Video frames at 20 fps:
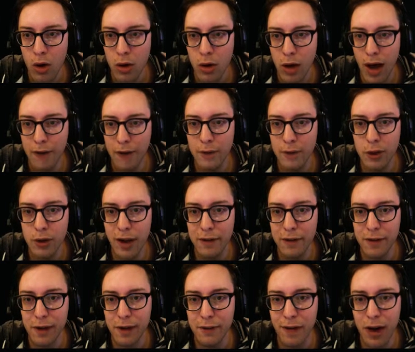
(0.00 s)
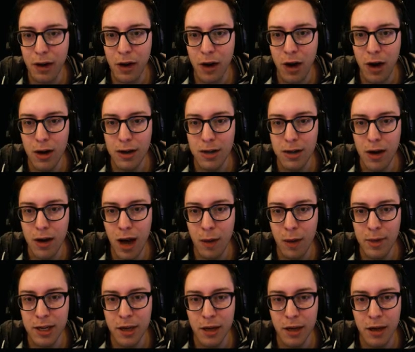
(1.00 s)
After drafting your final card,
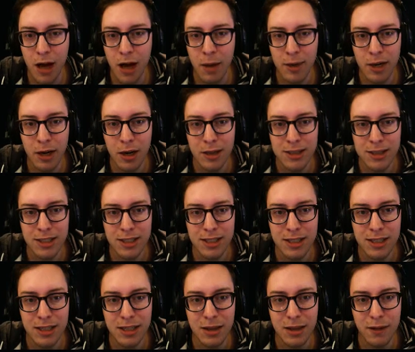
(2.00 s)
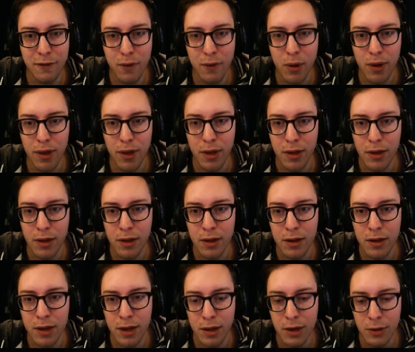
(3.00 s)
common and uncommon cards that exceeded the 4th
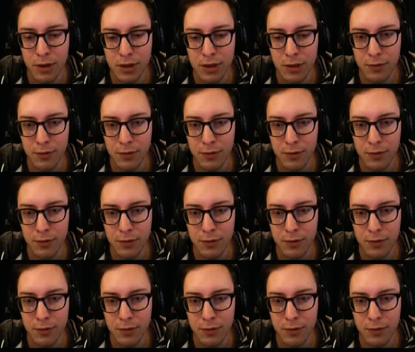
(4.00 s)
increase your